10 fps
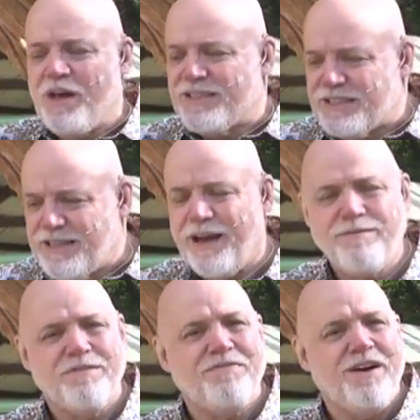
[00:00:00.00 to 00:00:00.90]

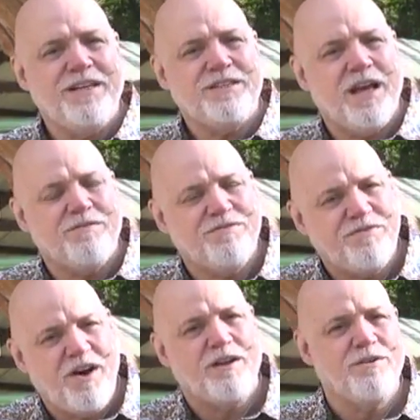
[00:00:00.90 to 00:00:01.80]
sacrificed and
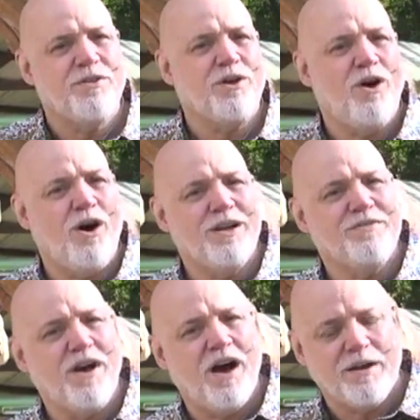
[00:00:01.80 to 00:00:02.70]
followed the call
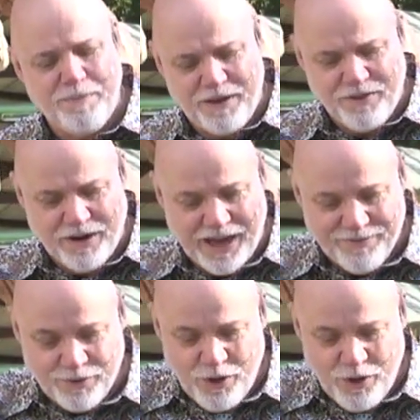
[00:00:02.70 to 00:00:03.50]
of God upon their life,